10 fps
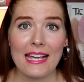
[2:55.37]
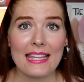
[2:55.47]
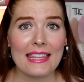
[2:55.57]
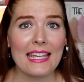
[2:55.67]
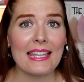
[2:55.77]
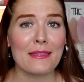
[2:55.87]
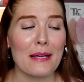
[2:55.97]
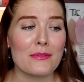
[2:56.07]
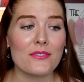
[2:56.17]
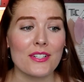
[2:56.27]
I think
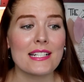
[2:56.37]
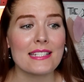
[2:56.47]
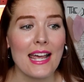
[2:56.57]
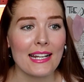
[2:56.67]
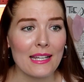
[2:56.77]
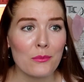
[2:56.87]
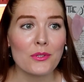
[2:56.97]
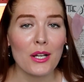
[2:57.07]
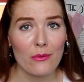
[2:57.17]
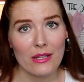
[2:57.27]
that reverse tie-dye
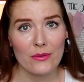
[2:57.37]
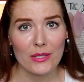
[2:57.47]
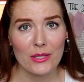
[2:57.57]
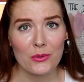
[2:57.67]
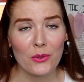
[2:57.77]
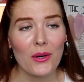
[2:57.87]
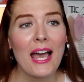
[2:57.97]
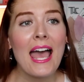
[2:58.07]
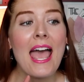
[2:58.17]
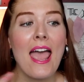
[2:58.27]
will look really, really cool,
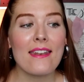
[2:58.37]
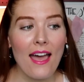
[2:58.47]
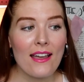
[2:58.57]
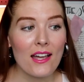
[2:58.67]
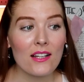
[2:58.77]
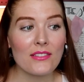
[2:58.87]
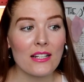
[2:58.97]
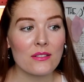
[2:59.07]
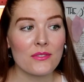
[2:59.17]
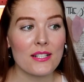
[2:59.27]
and I kind of
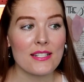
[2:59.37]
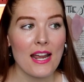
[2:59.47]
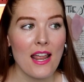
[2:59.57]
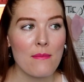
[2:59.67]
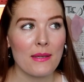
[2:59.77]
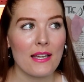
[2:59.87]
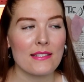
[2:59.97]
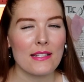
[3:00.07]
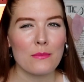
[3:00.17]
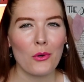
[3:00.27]
like reverse tie-dye
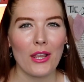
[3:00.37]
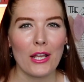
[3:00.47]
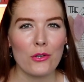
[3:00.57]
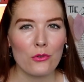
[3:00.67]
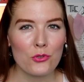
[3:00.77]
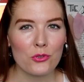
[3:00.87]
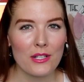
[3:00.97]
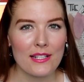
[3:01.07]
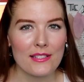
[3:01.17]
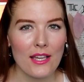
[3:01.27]
because it's more like neutral and